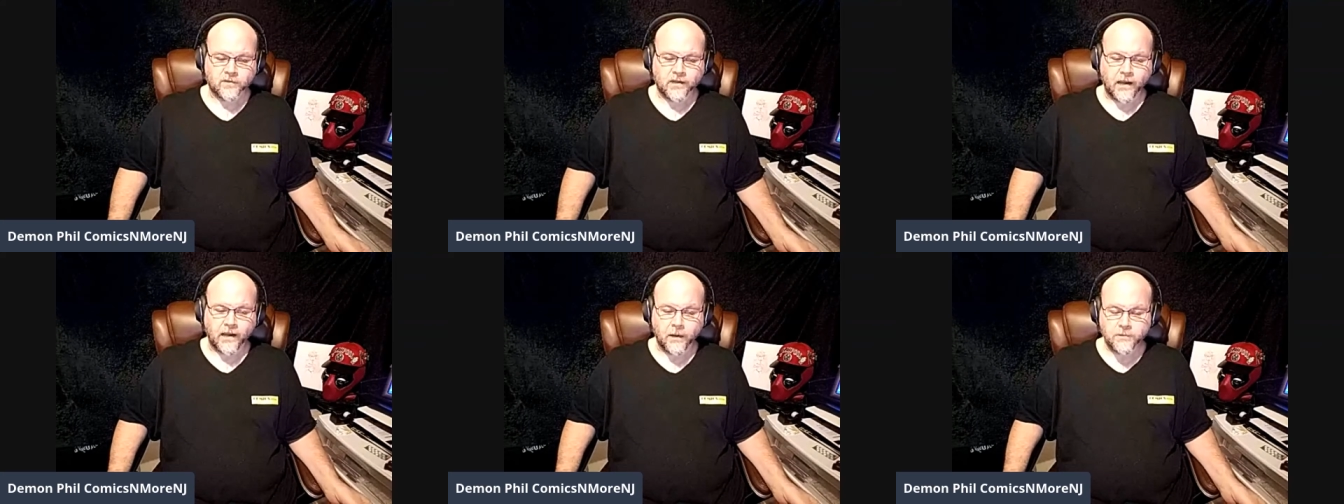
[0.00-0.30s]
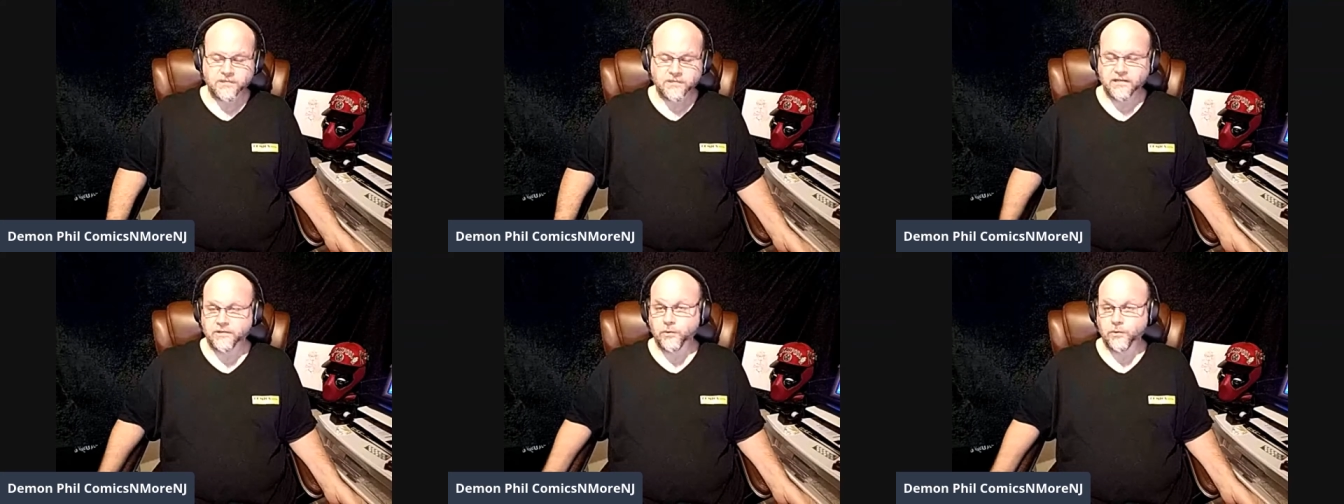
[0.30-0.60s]
I
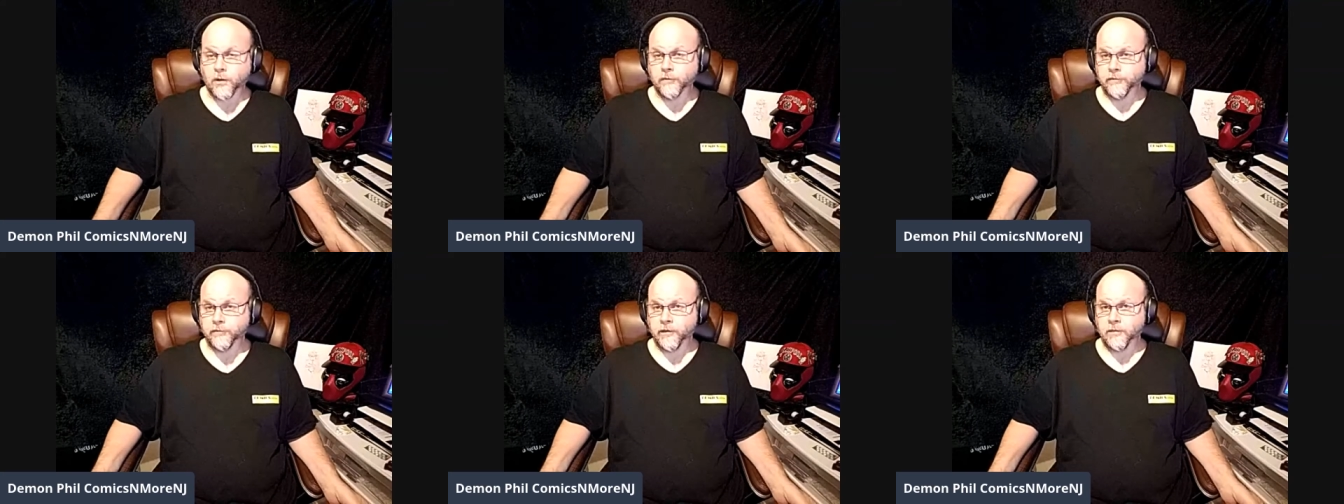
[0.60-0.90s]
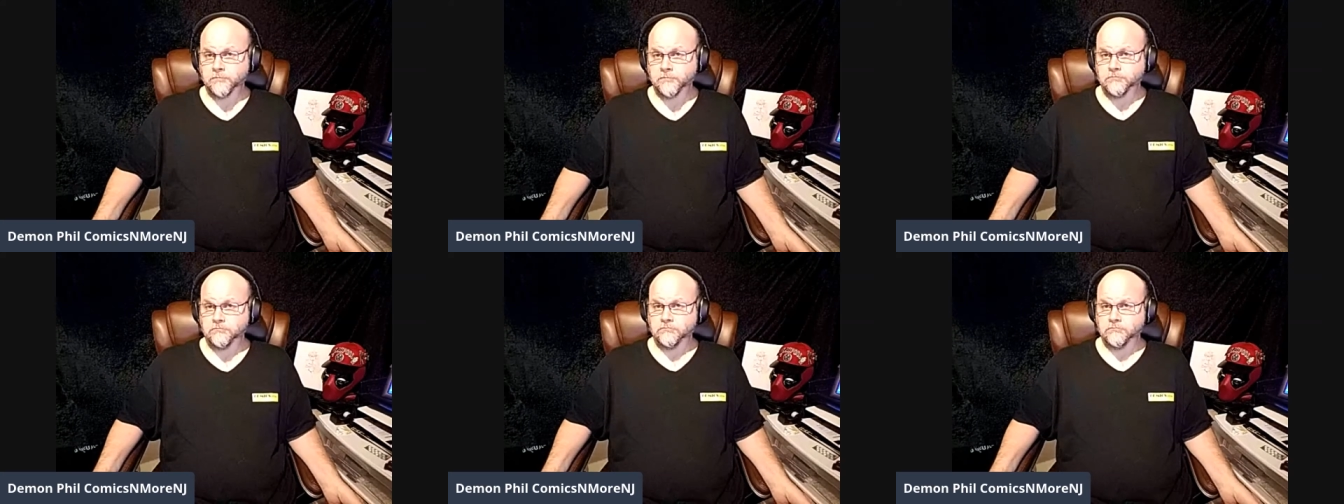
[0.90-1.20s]
would say 12 and
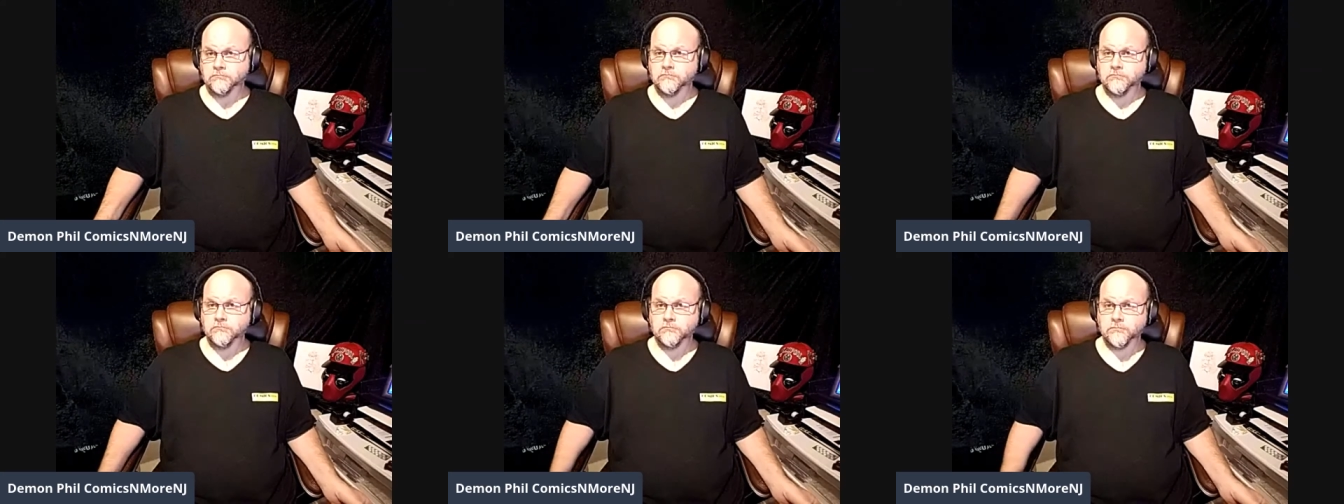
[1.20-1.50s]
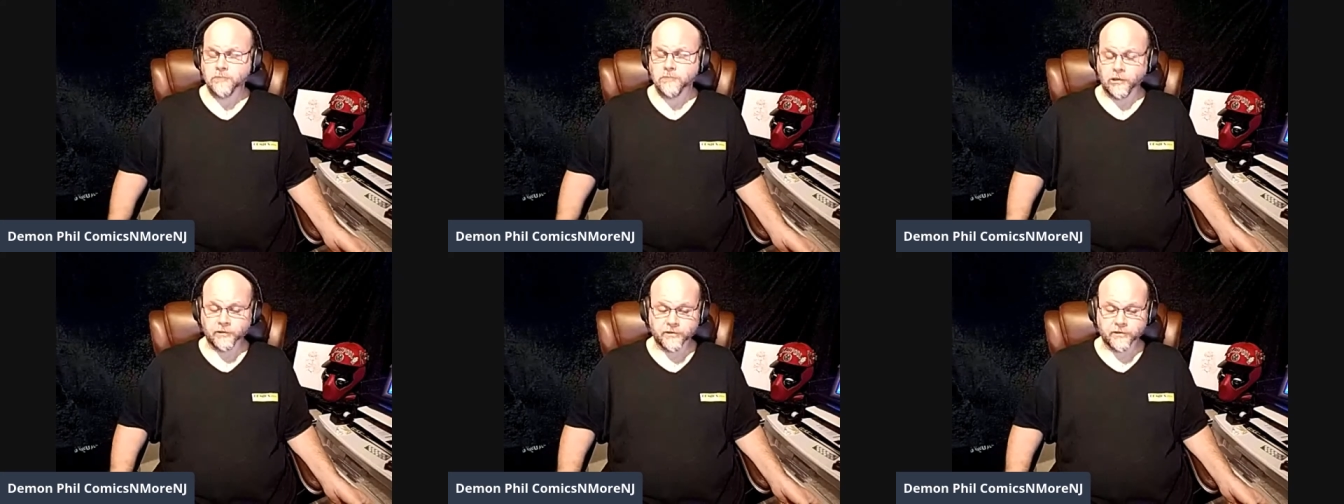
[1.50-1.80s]
up
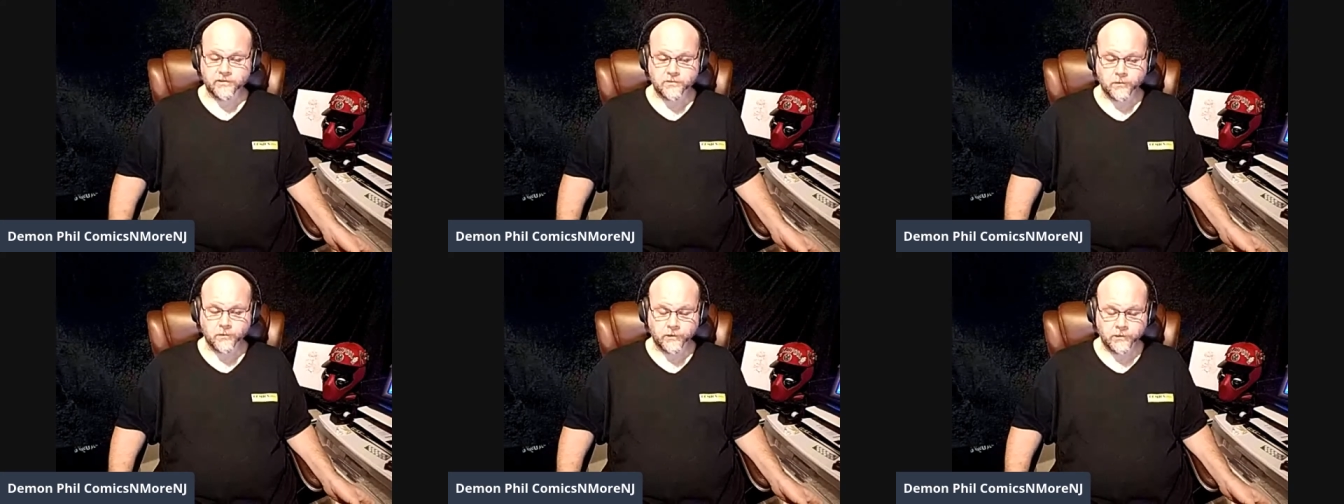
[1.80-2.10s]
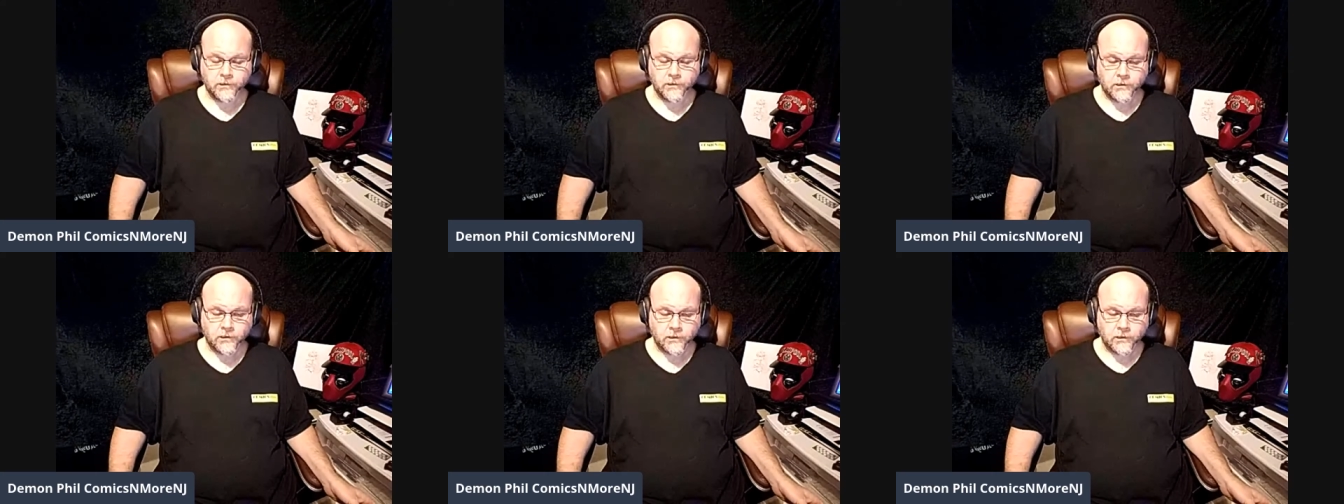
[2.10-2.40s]
on this one.